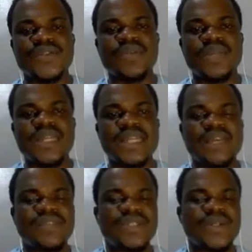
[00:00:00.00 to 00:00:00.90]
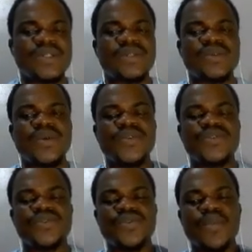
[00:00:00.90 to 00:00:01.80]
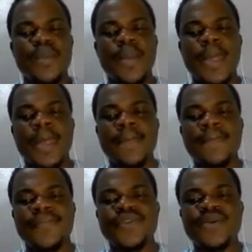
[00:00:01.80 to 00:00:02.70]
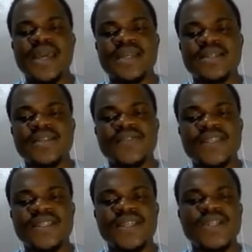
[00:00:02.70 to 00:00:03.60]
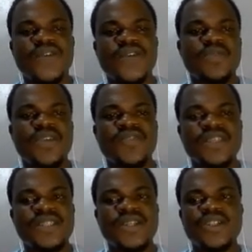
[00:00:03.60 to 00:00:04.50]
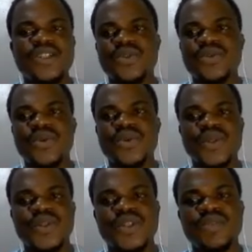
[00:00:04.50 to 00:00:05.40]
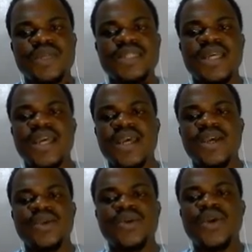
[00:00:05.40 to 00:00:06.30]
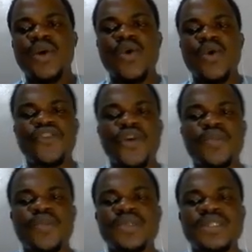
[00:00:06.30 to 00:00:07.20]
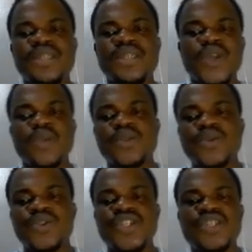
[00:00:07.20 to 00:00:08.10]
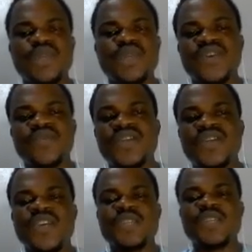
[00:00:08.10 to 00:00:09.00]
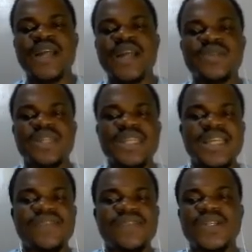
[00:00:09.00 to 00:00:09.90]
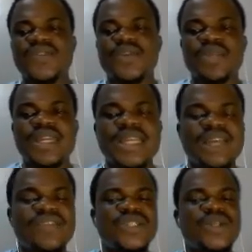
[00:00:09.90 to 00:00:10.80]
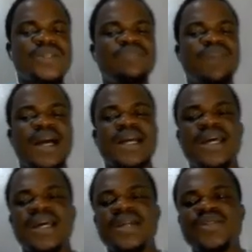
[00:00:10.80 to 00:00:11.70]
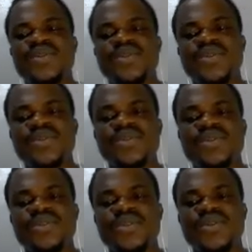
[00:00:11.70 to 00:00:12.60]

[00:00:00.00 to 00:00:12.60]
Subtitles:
From clinical features, you go to investigation. From investigation to go to treatment. You don't go from symptoms to treatment, from treatment back to clinical features, from clinical features back to